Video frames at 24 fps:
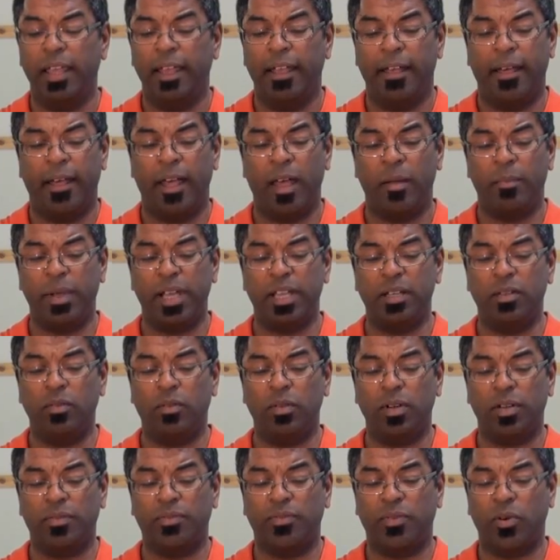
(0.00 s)
In
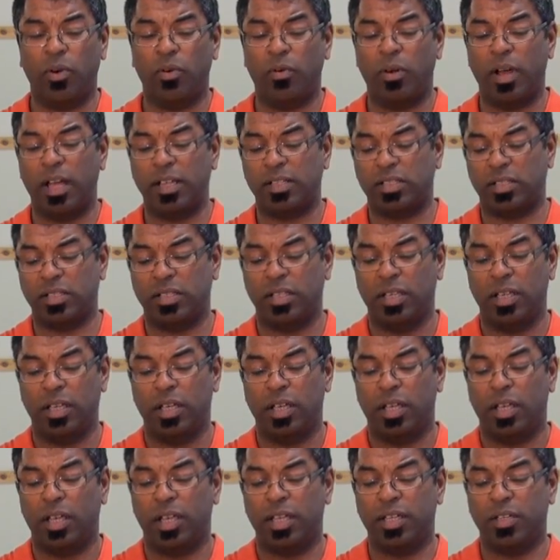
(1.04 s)
order for us
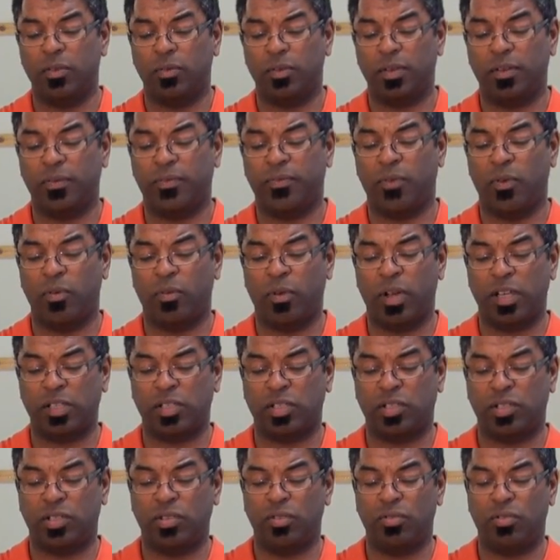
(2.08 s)

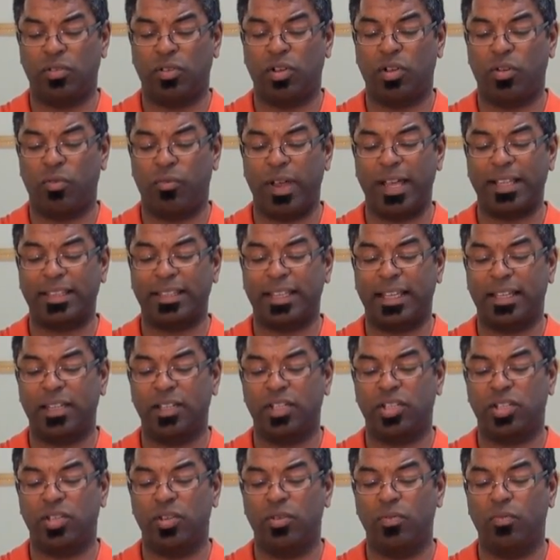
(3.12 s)
to correct that
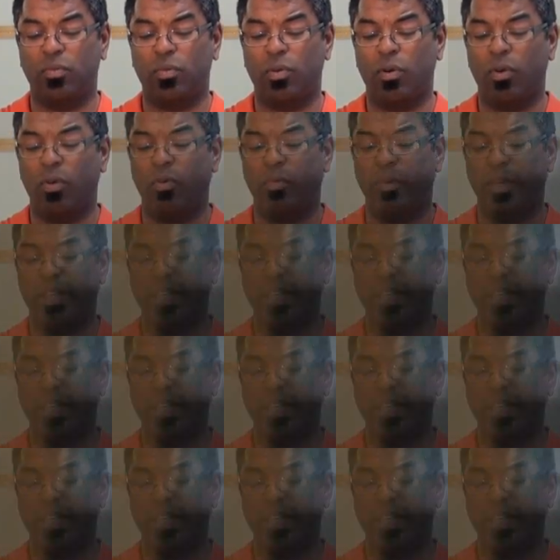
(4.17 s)
issue, all we